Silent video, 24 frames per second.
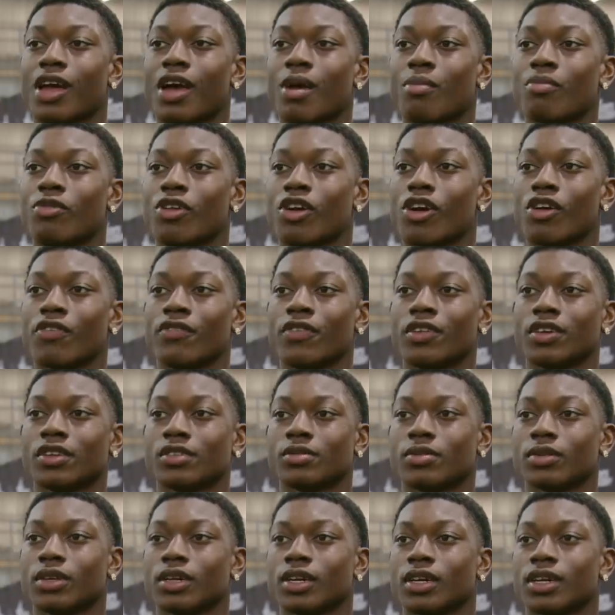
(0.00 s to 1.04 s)
I'm
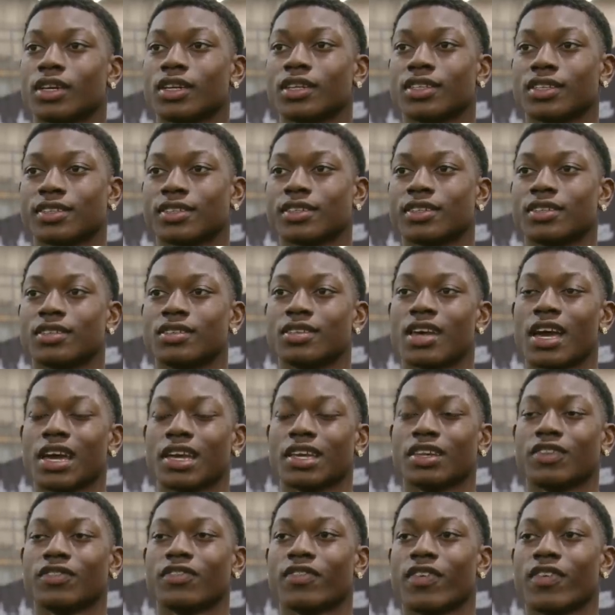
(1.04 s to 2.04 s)
nervous because Zach is